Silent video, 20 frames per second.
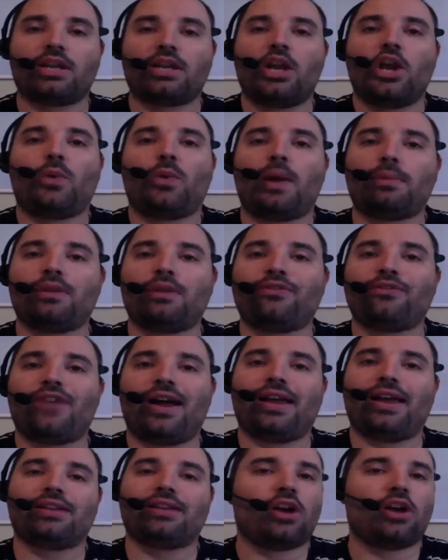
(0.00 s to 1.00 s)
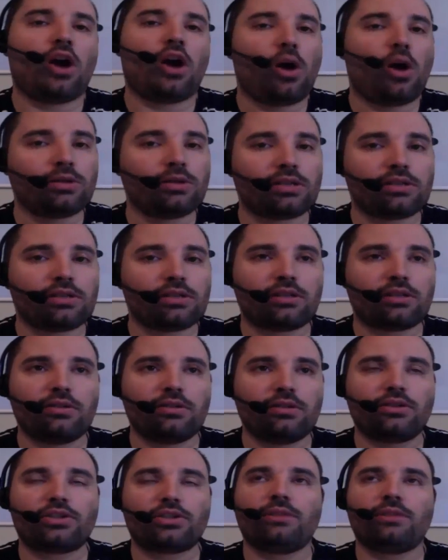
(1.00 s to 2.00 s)
Weblify is a hosted
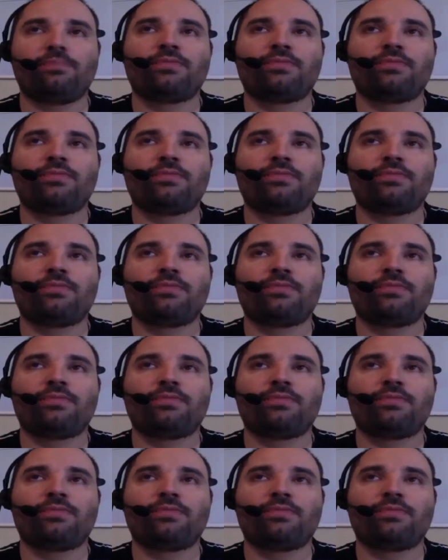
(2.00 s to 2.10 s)
solution,